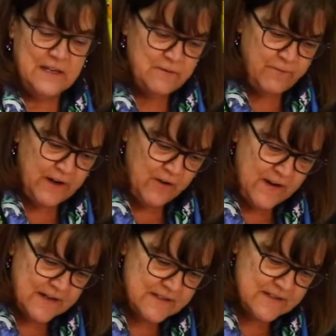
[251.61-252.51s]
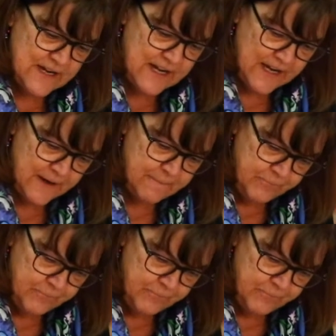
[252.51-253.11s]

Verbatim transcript: It's very exciting.